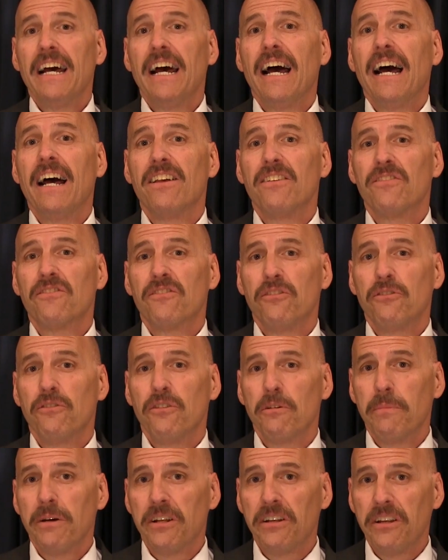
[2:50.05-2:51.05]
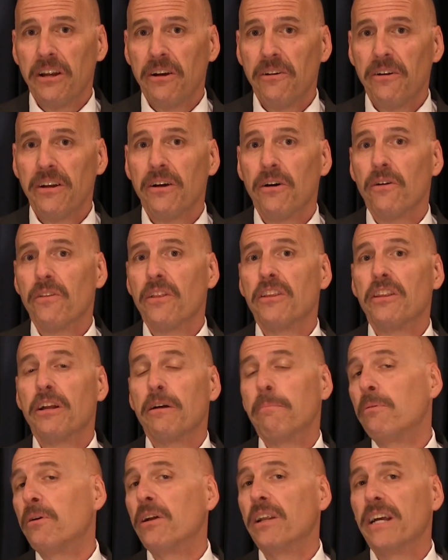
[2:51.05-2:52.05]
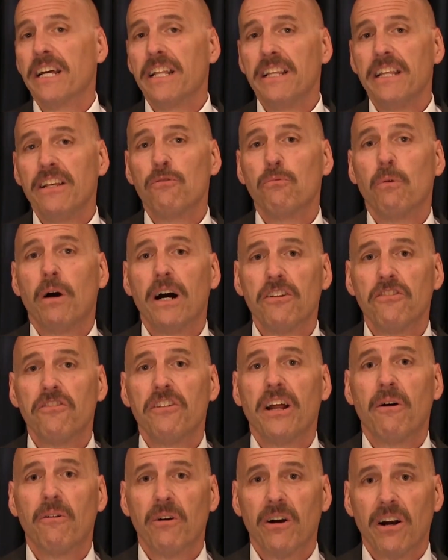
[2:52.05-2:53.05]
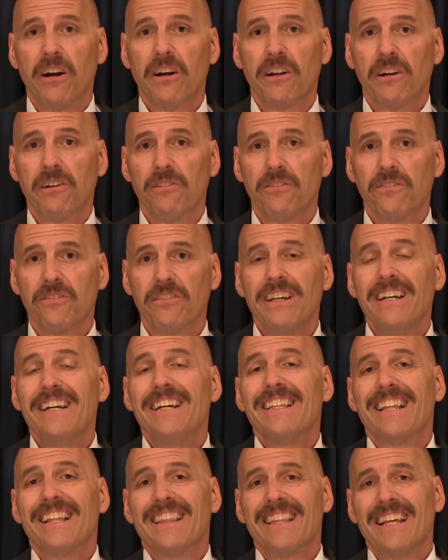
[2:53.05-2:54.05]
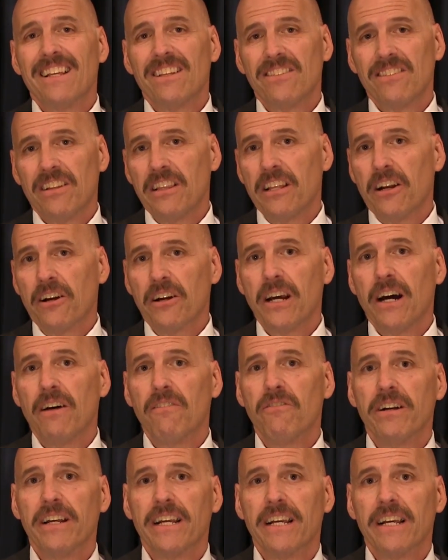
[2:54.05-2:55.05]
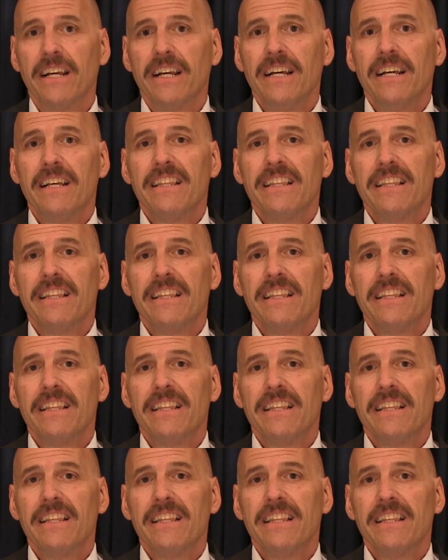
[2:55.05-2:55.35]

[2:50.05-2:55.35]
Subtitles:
as to the material that they're putting in these Watchtower articles, the things that they're covering,